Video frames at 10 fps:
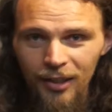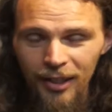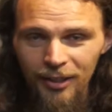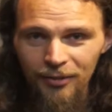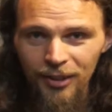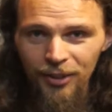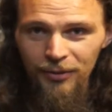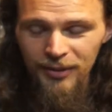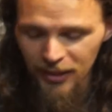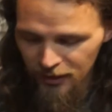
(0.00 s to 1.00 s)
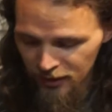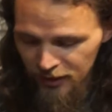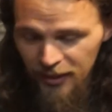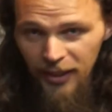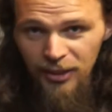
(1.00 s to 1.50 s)
Now I know I said
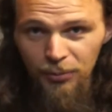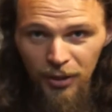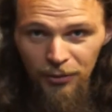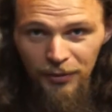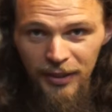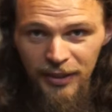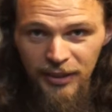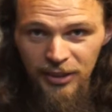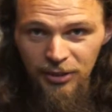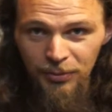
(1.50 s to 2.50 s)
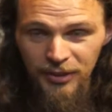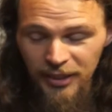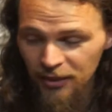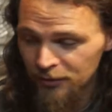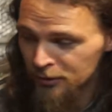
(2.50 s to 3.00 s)
the legs were really easy to put
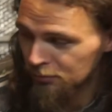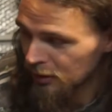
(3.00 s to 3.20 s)
together